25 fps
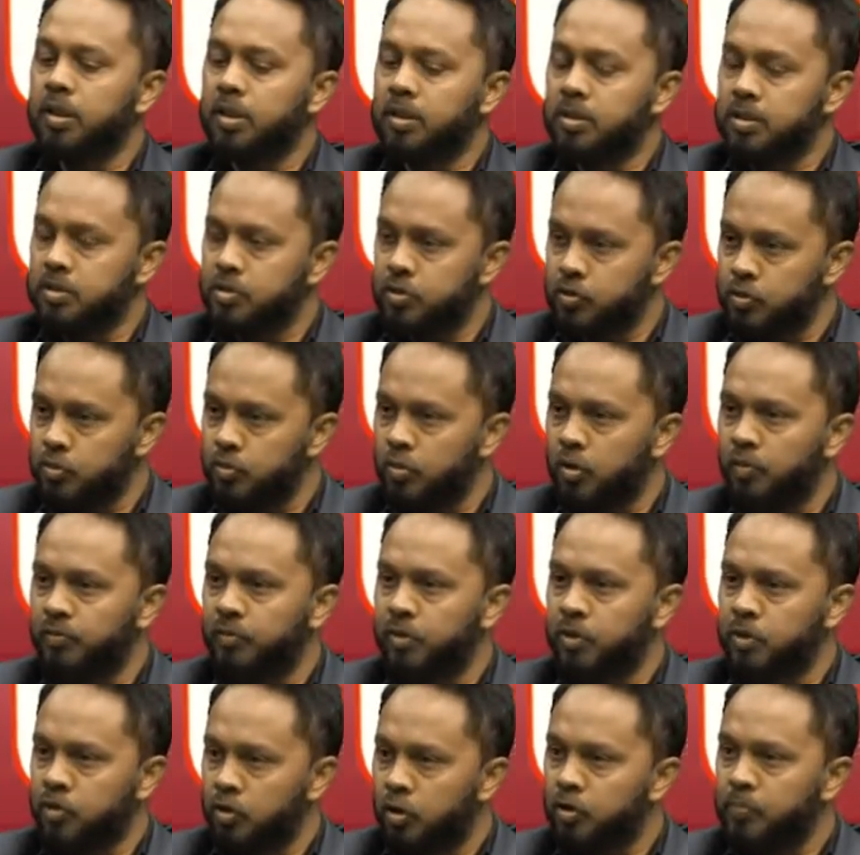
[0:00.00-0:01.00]
shoe of
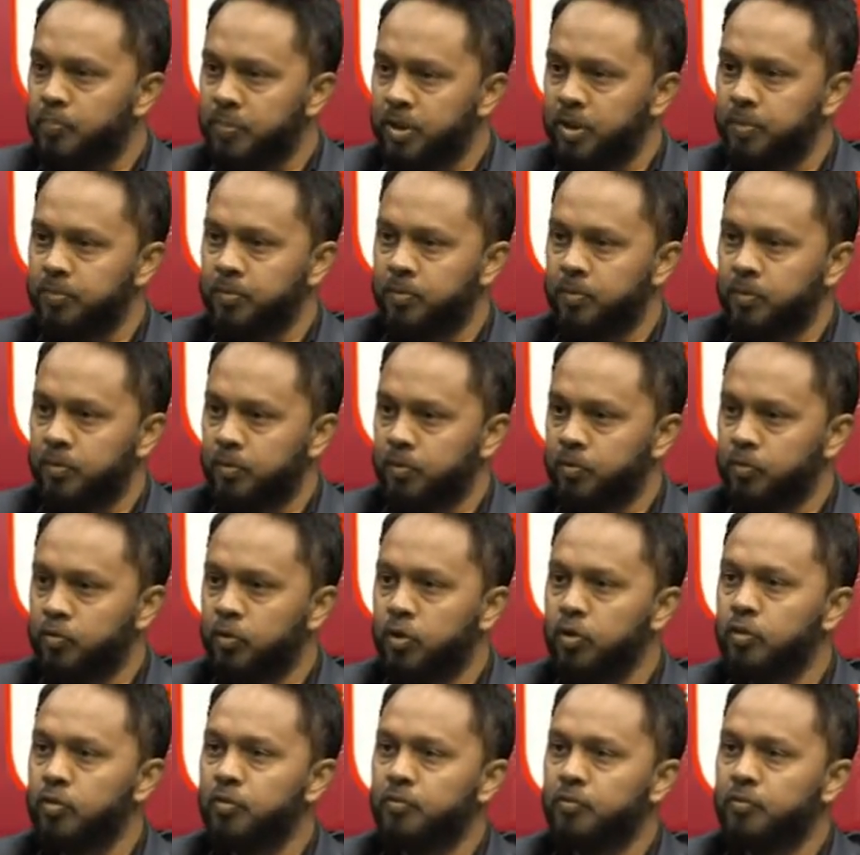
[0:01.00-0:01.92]
the young people, mm. don't hmm.